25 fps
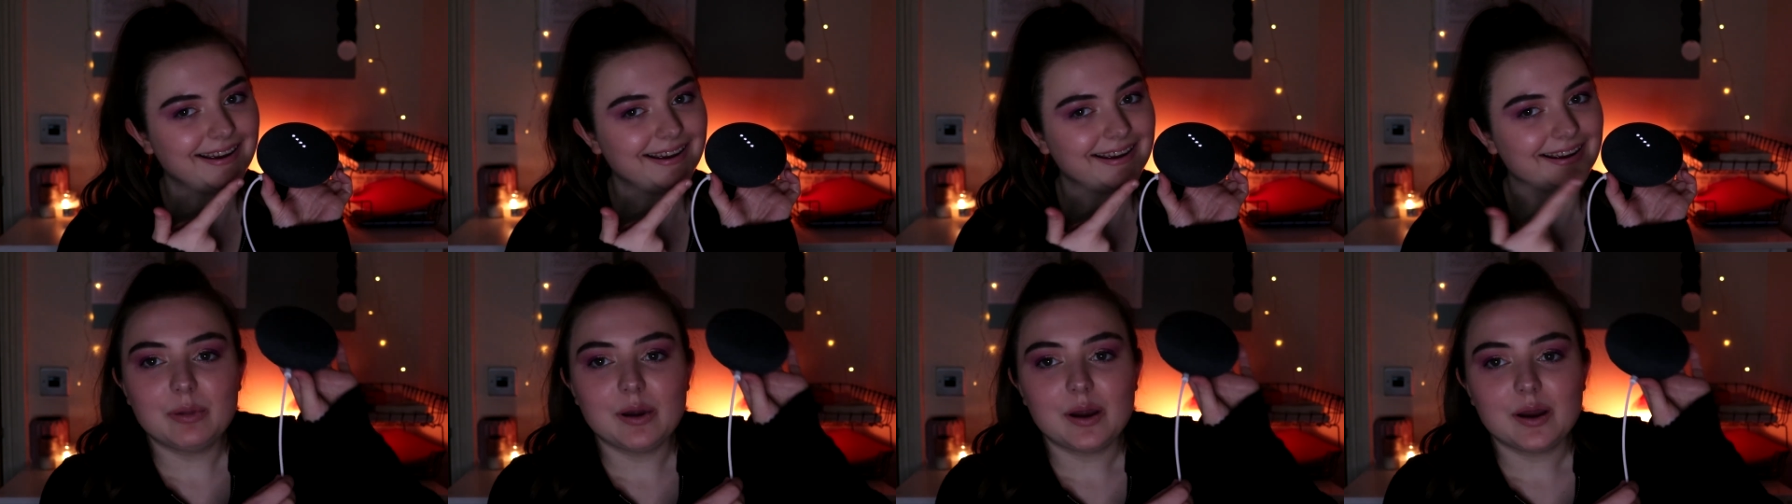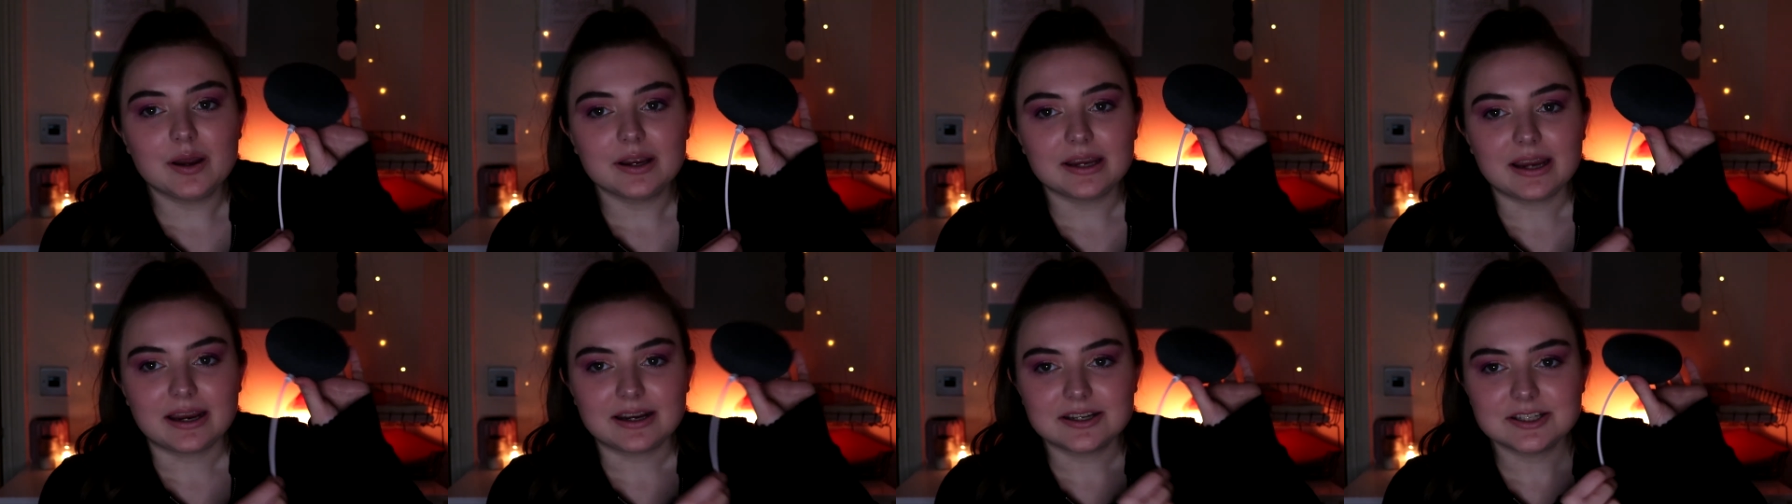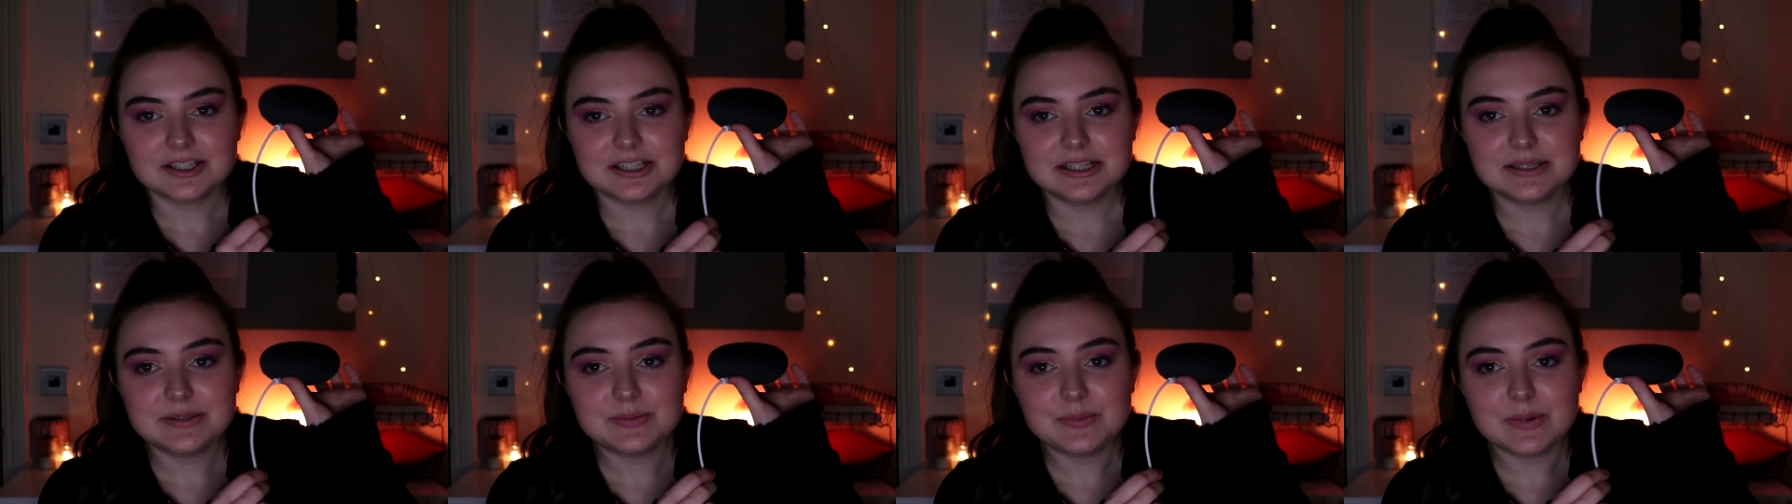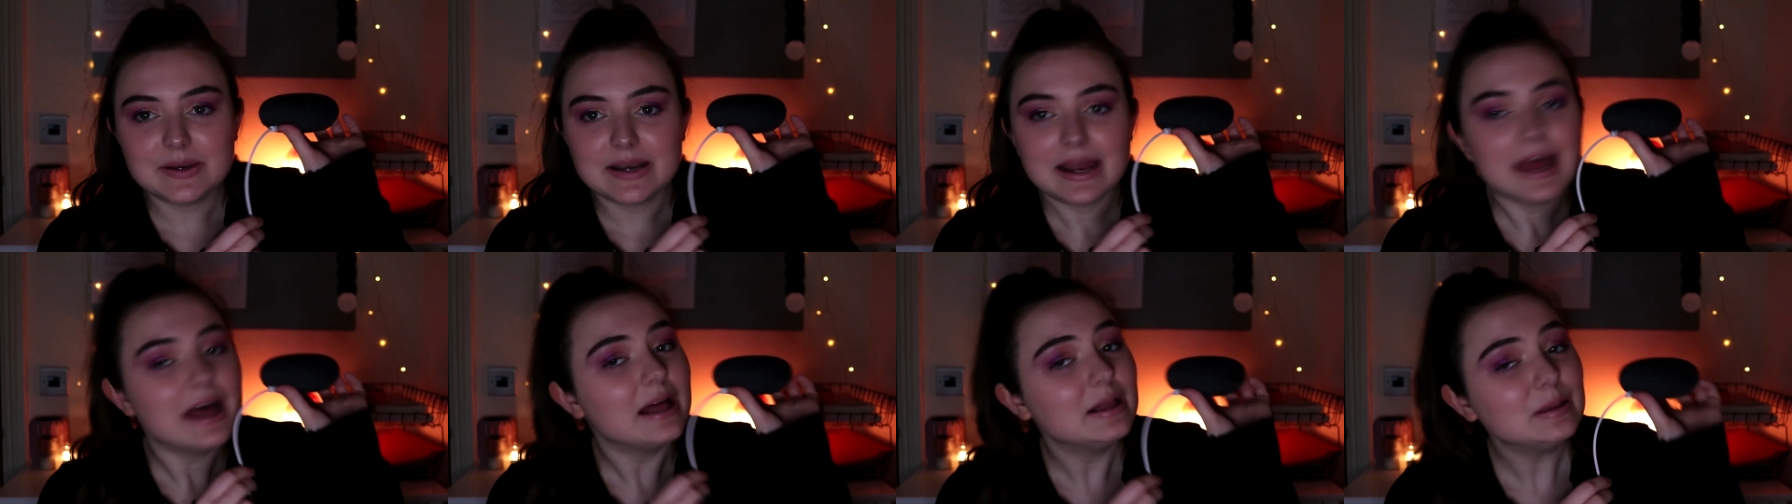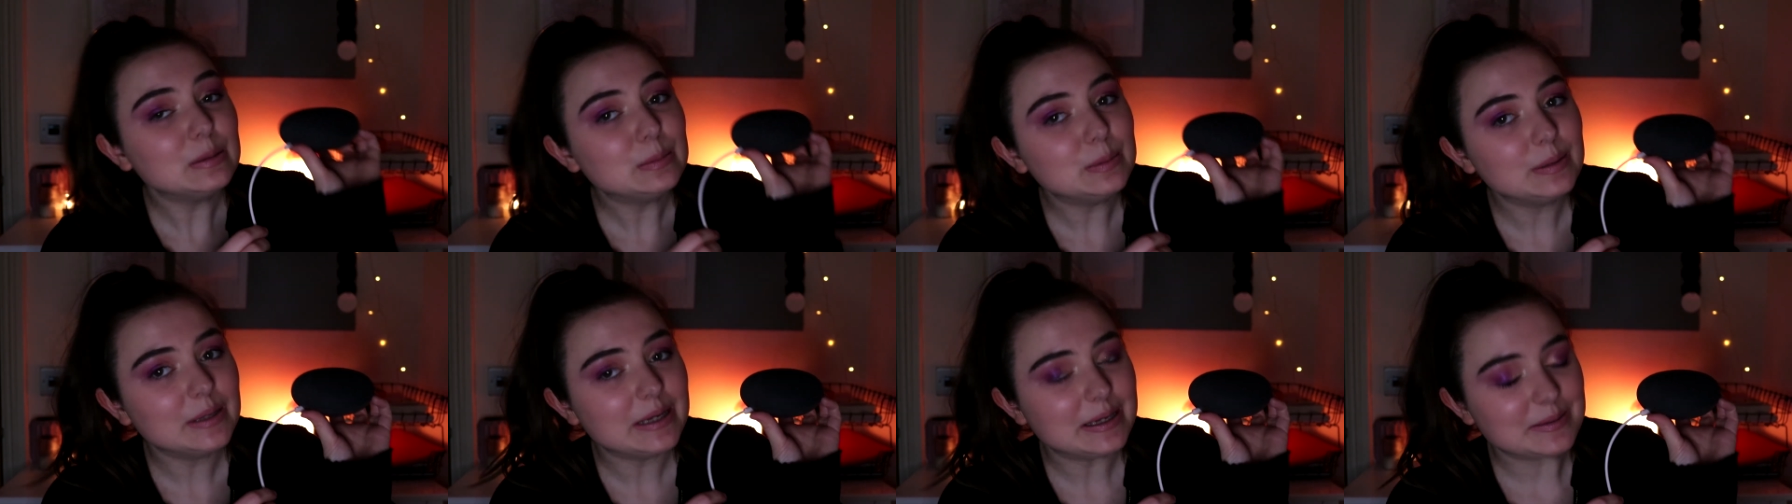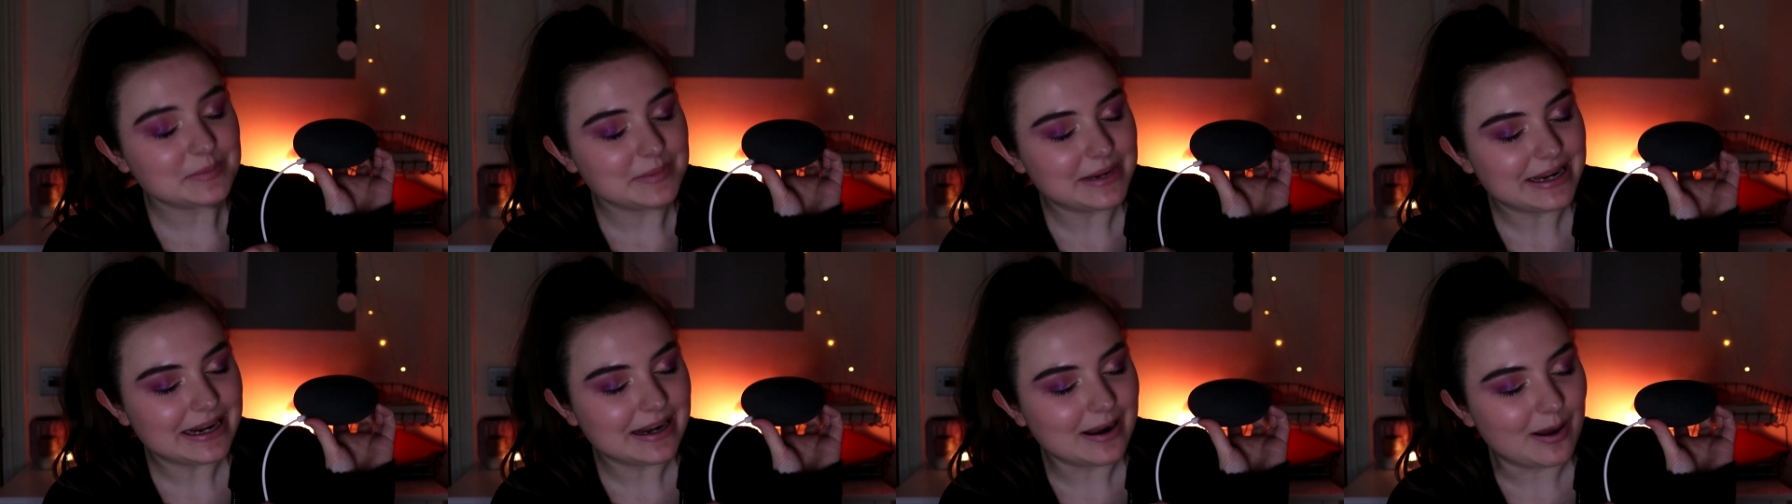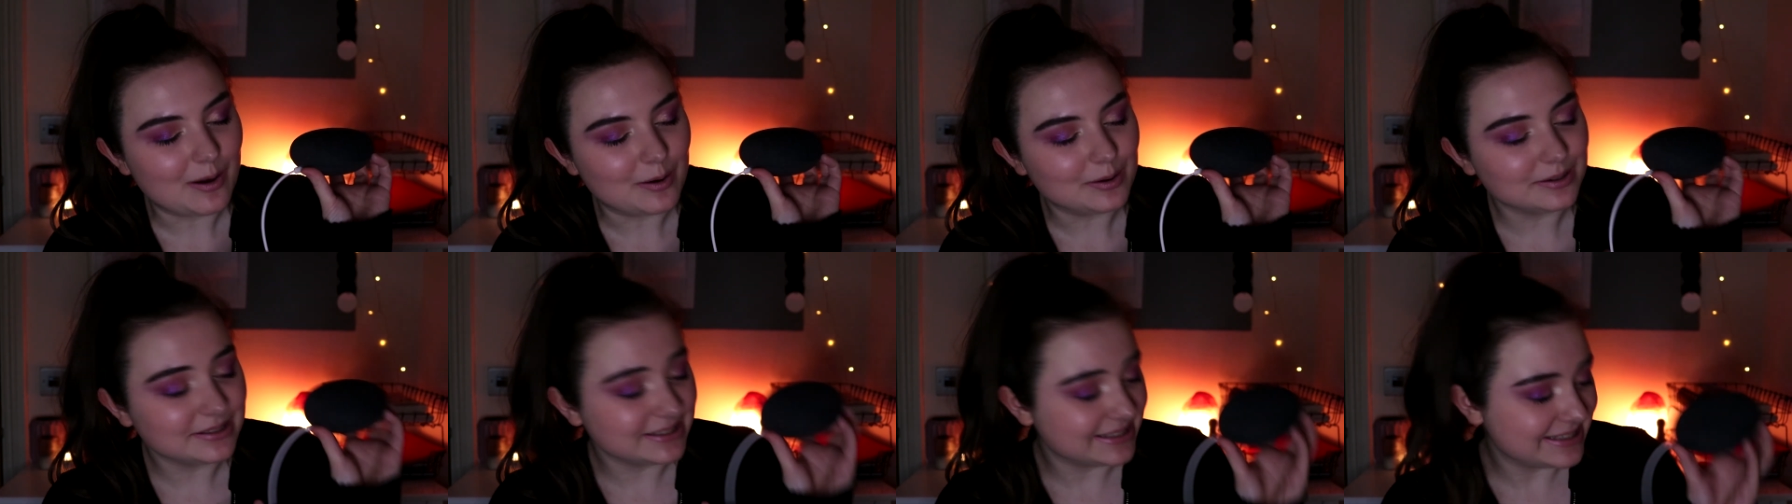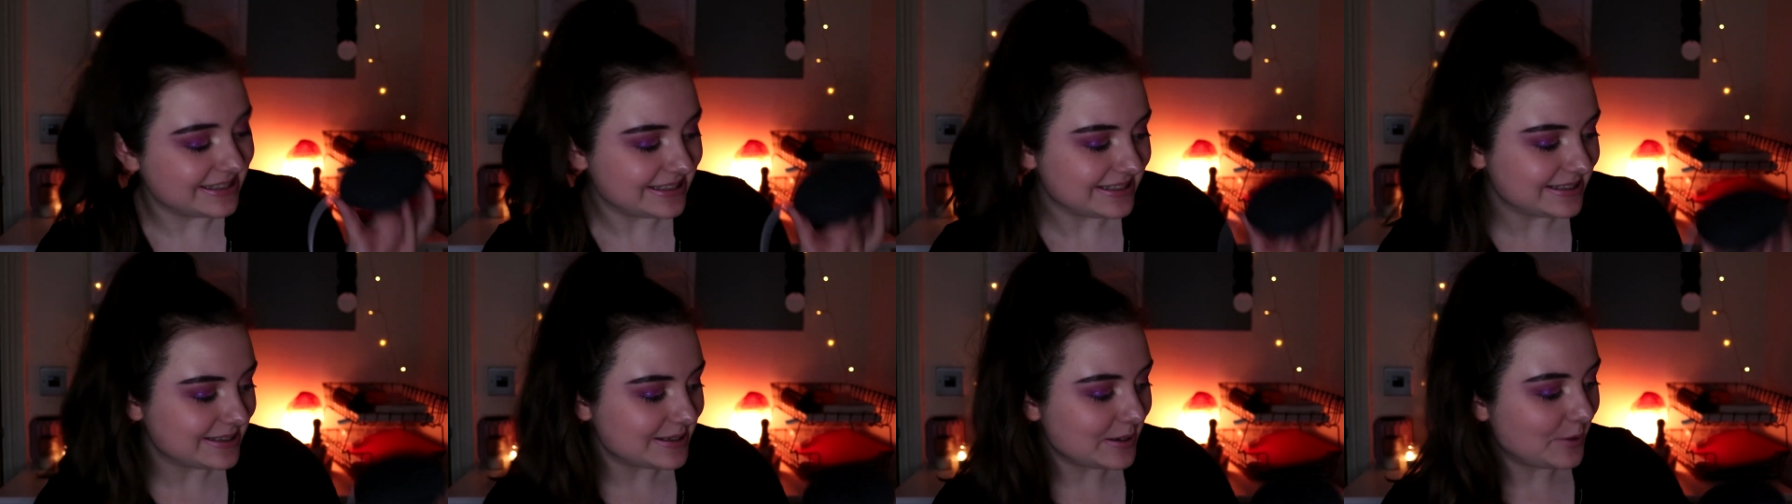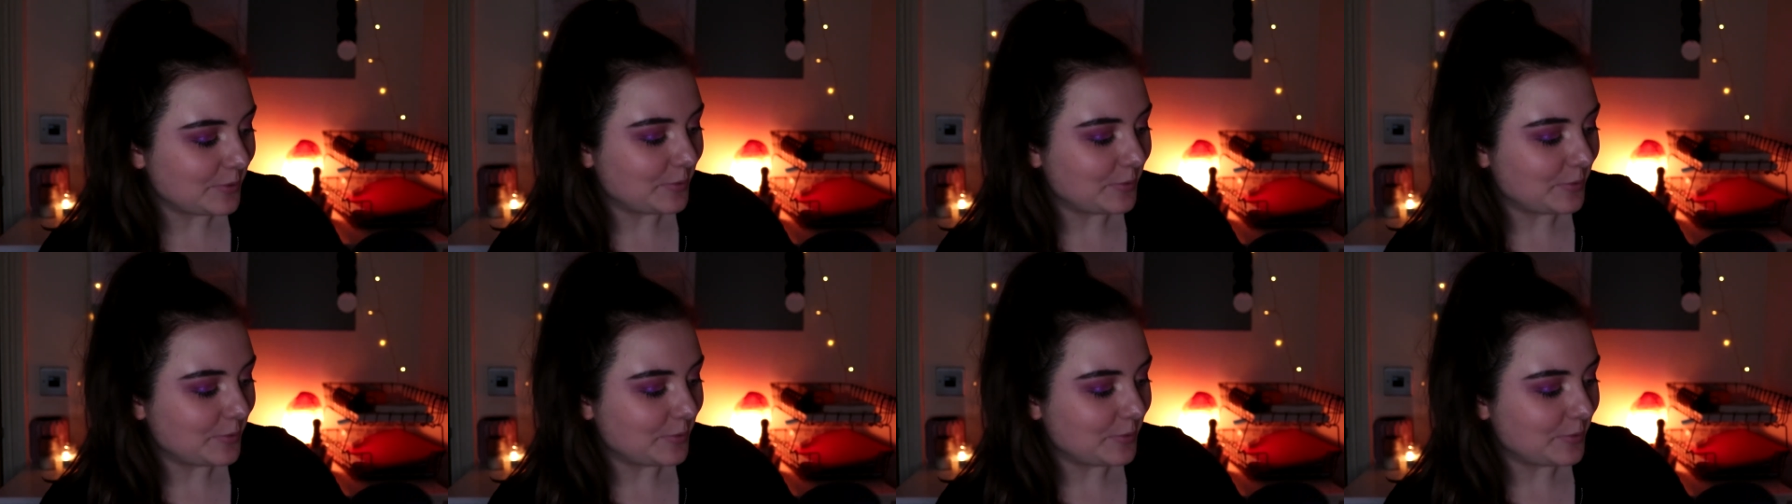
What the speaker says: But yeah, she's been helping me lots